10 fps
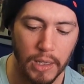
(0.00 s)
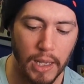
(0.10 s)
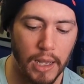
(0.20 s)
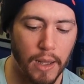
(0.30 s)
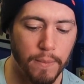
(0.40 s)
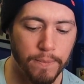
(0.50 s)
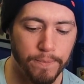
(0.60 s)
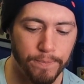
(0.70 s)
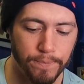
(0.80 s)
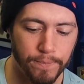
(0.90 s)
um
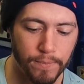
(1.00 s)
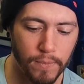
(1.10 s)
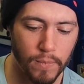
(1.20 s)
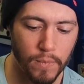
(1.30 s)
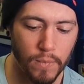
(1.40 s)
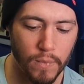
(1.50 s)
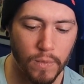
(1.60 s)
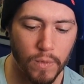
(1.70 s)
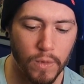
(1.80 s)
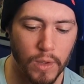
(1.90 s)

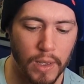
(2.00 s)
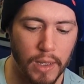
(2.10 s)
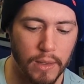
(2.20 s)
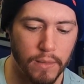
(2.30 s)
uh